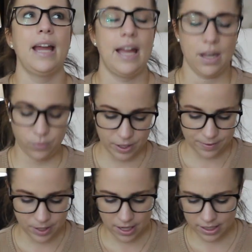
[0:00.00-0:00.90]
And
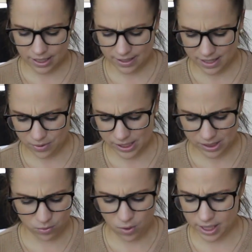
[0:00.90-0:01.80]
we've done, I think we
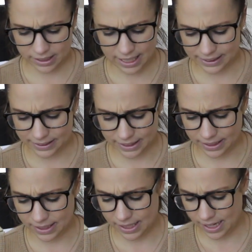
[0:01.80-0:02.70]
did one
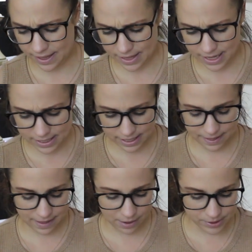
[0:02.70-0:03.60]
lesson in this
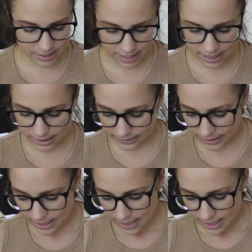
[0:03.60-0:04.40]
and that was it.